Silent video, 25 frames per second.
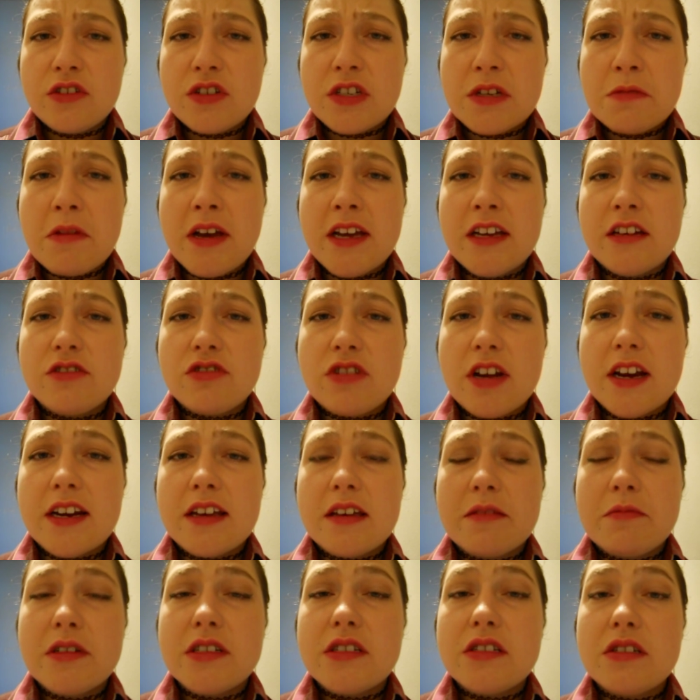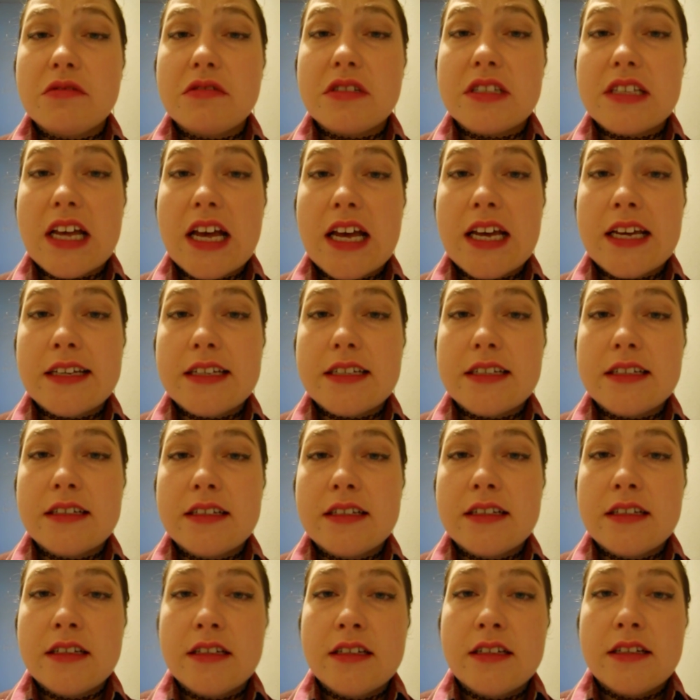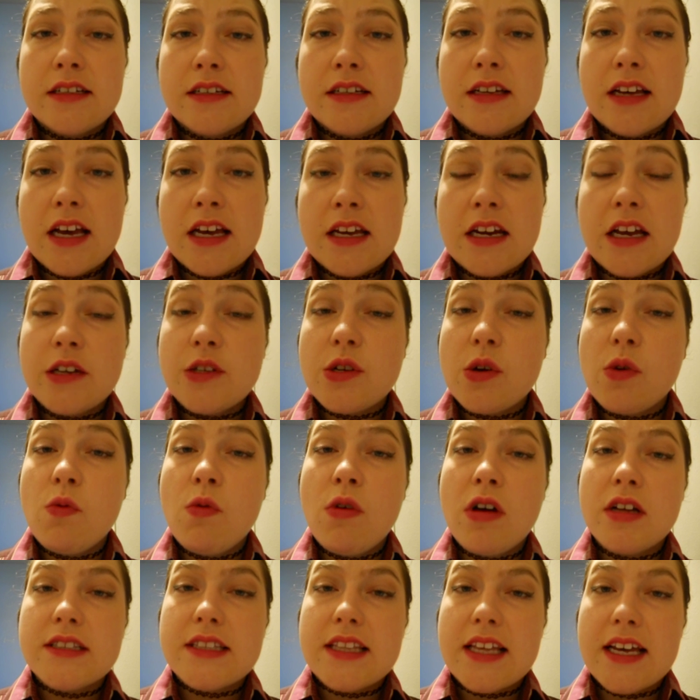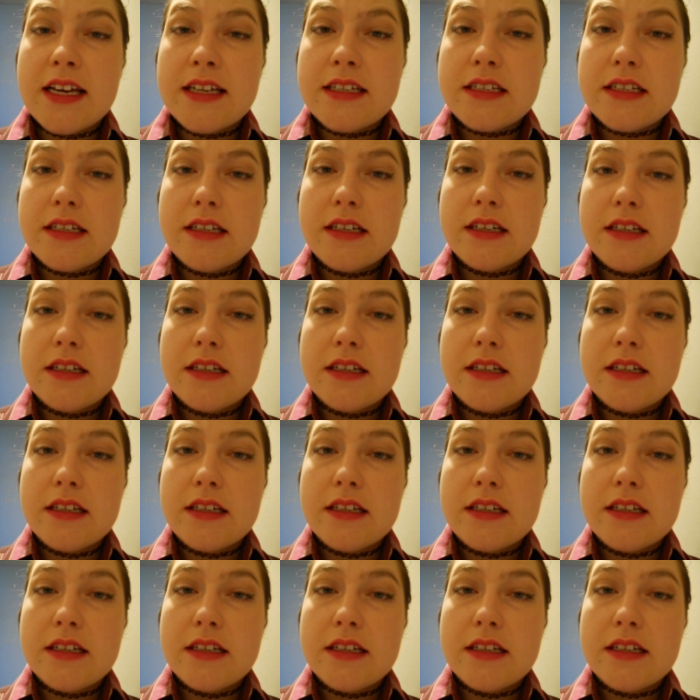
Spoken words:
she might try to commit suicide, and I don't want that.